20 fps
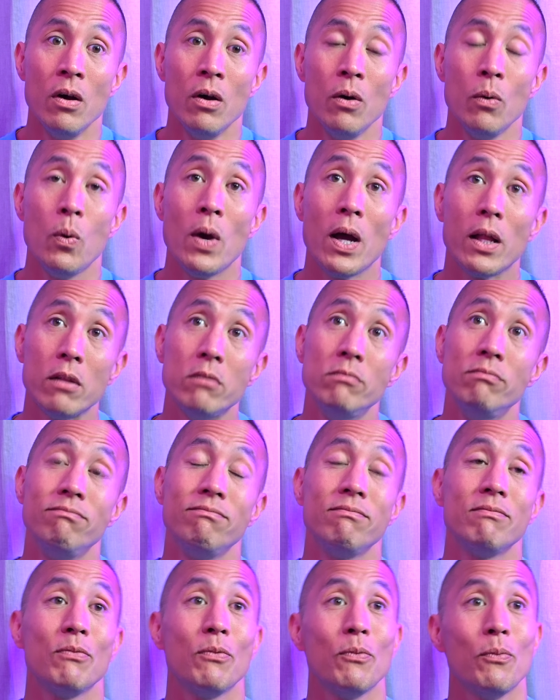Well,
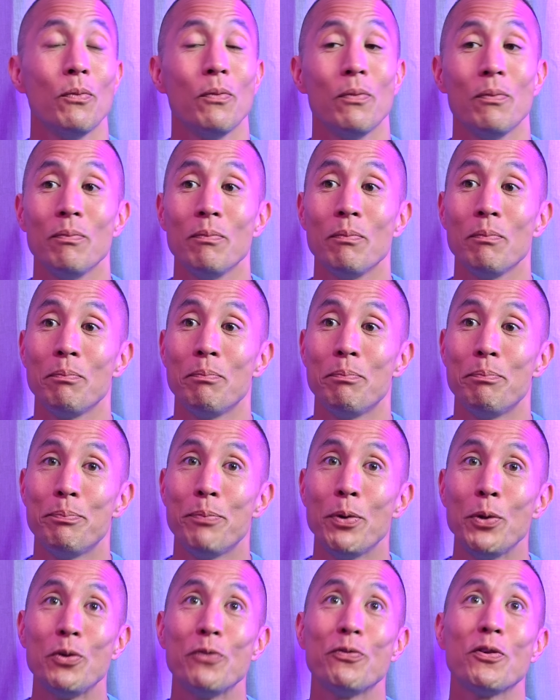
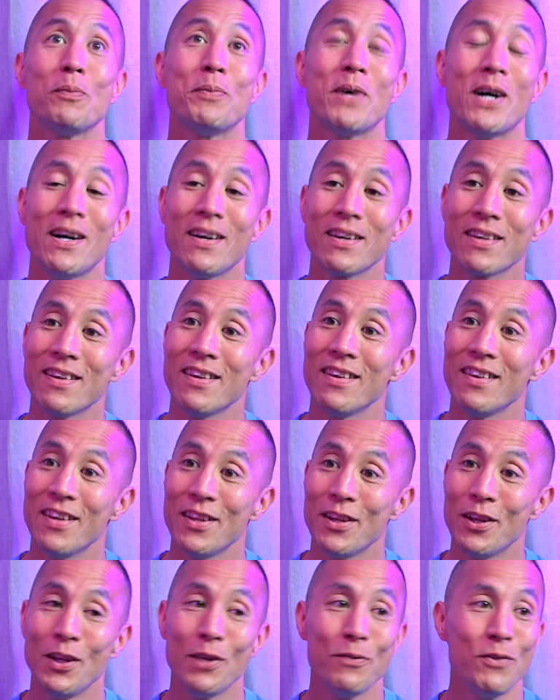beautiful park in
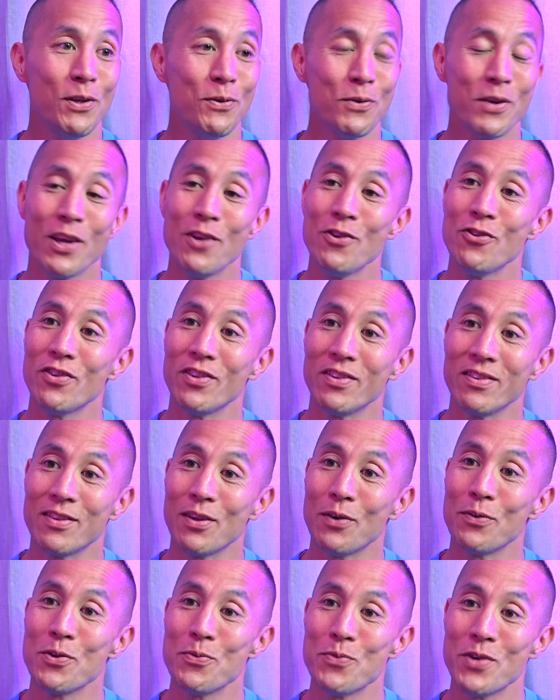a lovely location
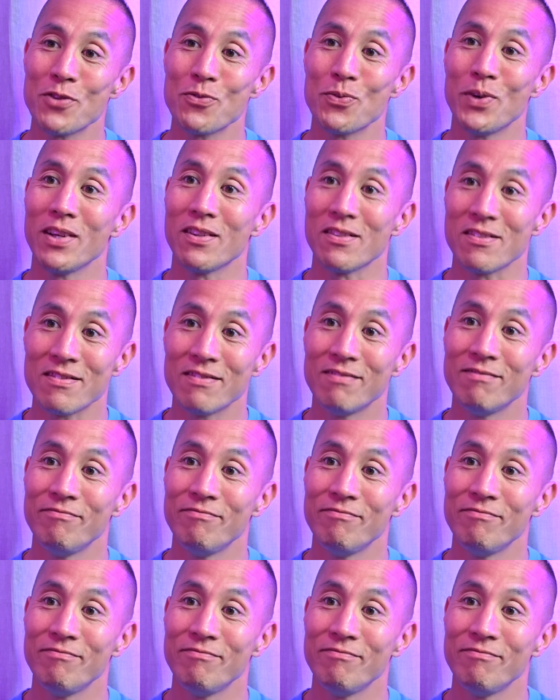down in West Wales.